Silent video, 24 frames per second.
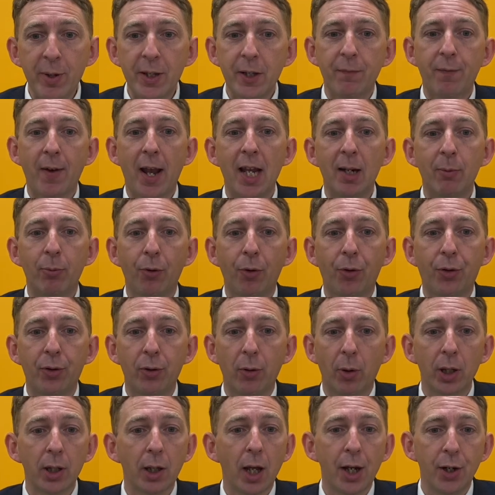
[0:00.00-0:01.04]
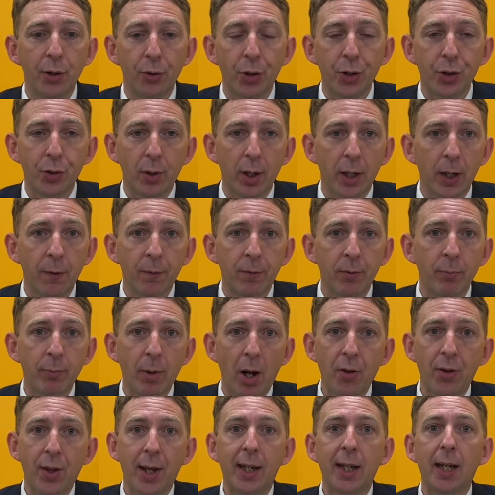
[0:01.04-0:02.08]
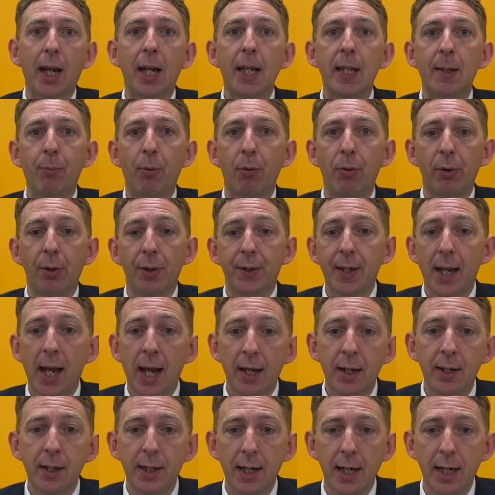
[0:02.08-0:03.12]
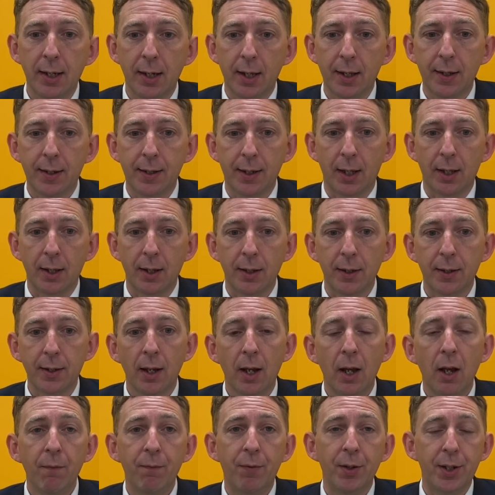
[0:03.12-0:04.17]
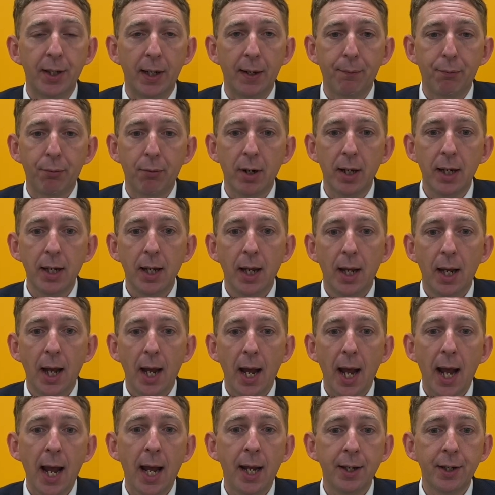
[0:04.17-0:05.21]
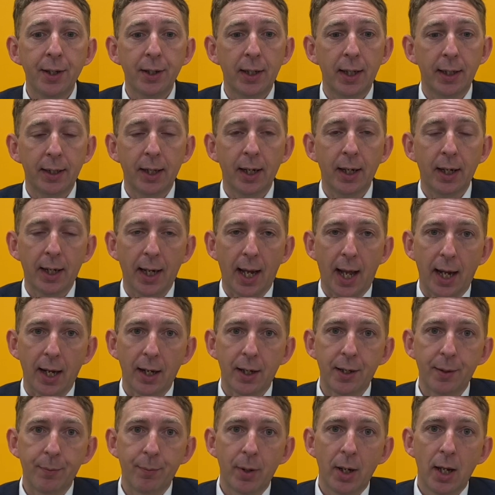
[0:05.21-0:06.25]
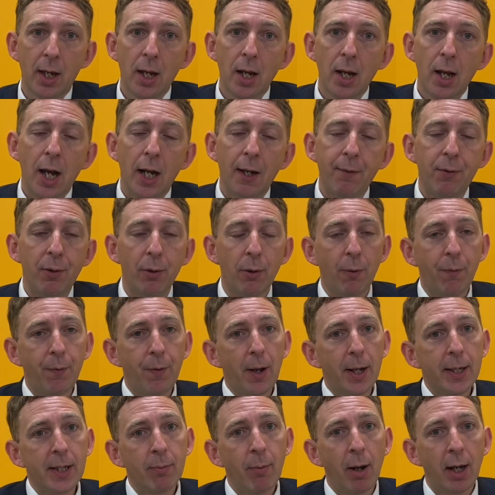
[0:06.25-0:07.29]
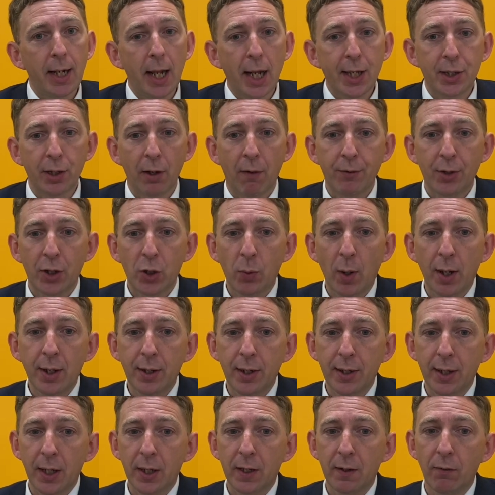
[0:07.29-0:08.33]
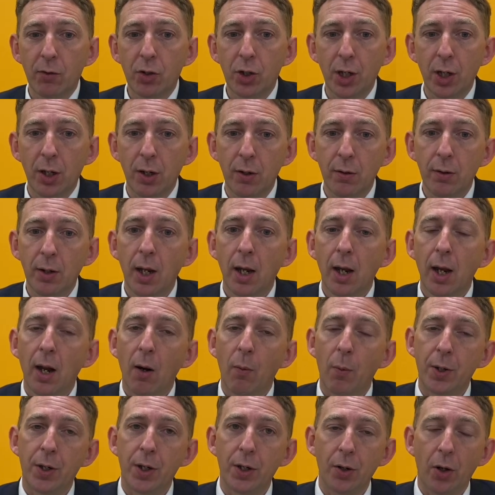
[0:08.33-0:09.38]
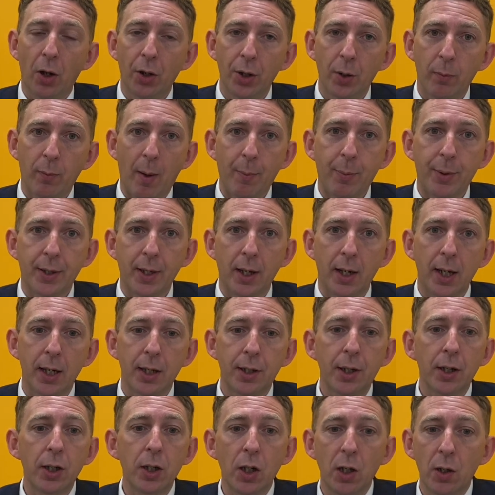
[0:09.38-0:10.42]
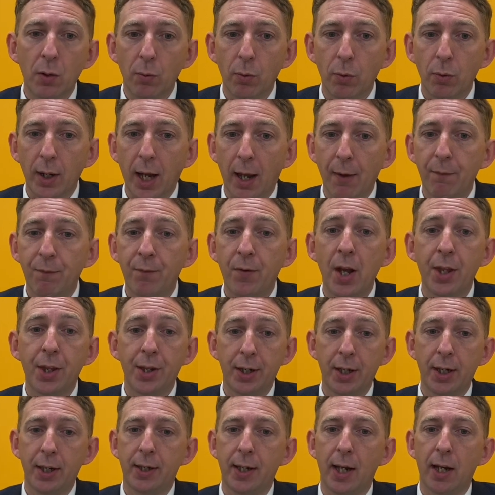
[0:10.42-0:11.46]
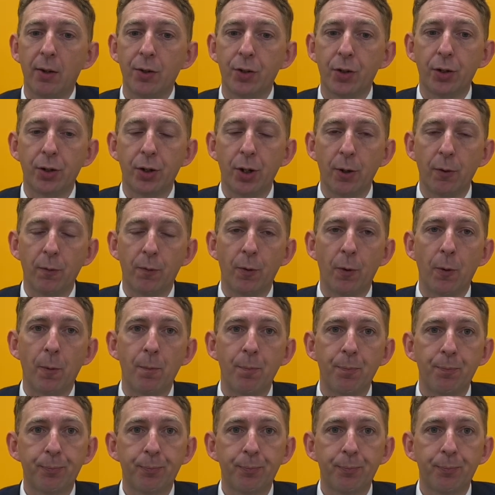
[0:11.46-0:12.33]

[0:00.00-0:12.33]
is available through online ordering from both NK Sports and Dean & Sons for delivery and click and collect. And if you refer to my letter of the 26th of June, which is on the website, you will get further details on uniform.